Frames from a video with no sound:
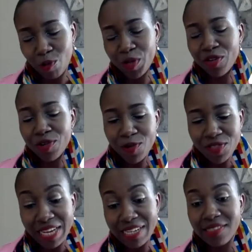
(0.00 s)
We know
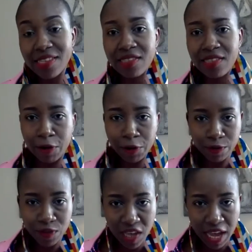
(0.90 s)
that it takes a lot of
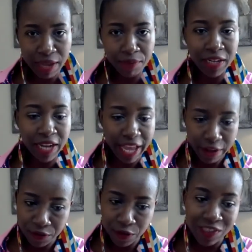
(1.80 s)
time and
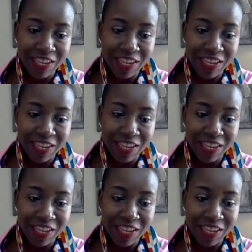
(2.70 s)
effort.